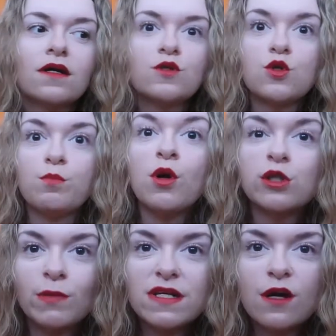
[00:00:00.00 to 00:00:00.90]
to
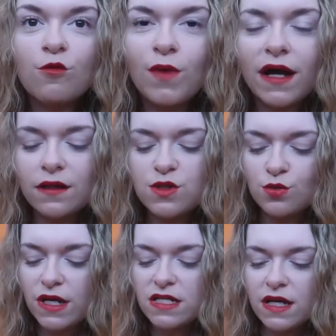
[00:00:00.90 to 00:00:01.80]
push myself back into
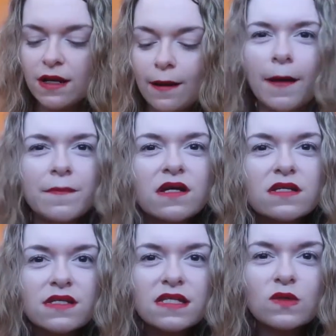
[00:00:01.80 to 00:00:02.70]
reading. And because
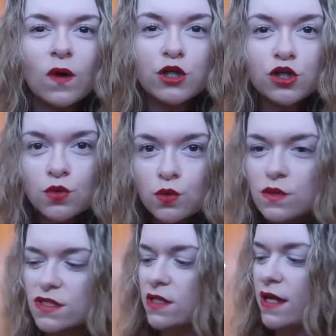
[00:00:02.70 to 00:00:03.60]
this is quite
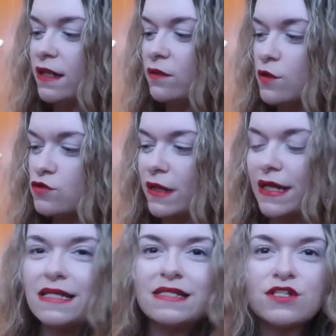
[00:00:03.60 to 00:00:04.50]
short, it looks really
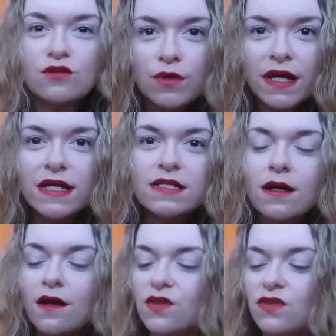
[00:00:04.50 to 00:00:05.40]
easy to read.
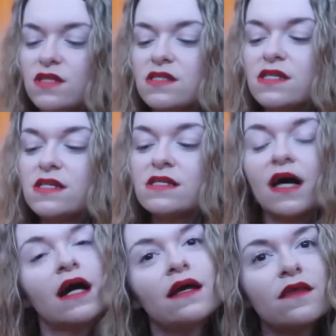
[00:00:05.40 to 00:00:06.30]
This is
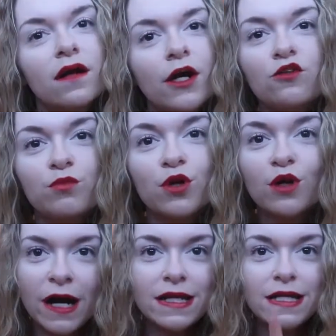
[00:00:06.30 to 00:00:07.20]
exactly the kind of
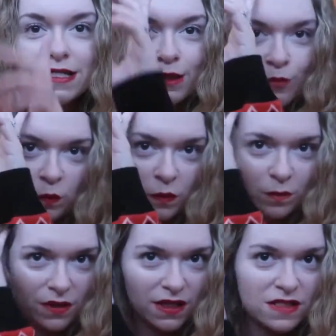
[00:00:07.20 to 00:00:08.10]
book I need at the moment,
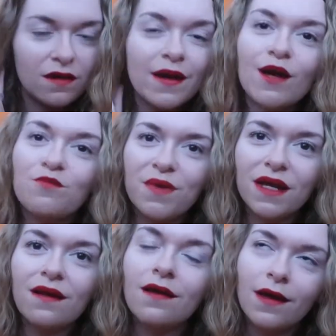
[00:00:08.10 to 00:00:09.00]
because I have
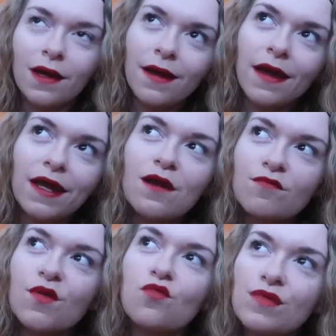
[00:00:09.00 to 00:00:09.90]
been in a
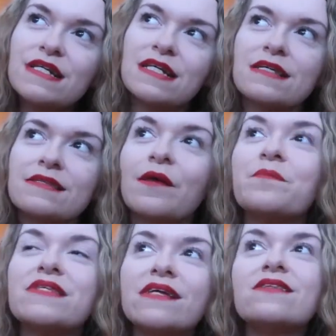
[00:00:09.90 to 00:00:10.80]
real reading
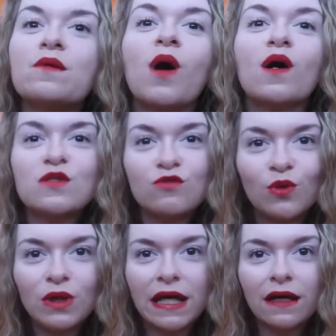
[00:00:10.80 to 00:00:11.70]
slump since The Mask
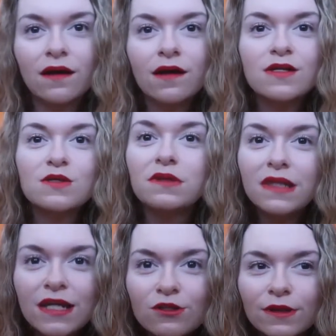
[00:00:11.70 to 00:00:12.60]
Falling. So
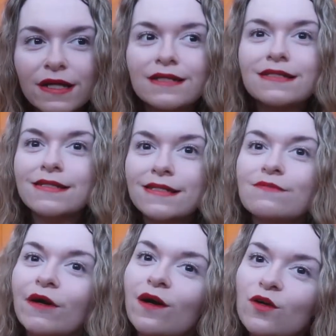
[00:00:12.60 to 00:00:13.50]
literally since
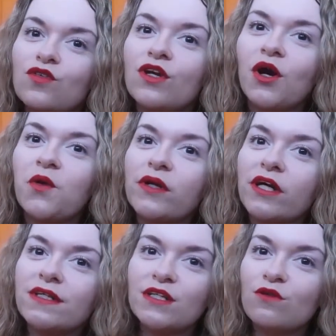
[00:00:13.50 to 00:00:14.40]
my last video, which
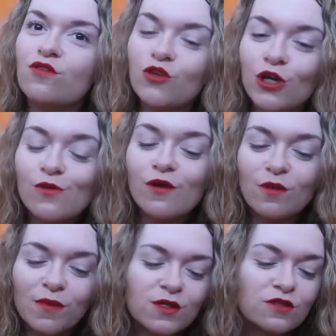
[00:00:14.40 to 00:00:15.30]
I did a review of The
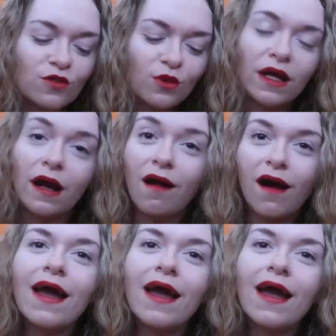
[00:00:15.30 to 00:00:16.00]
Mask Falling, I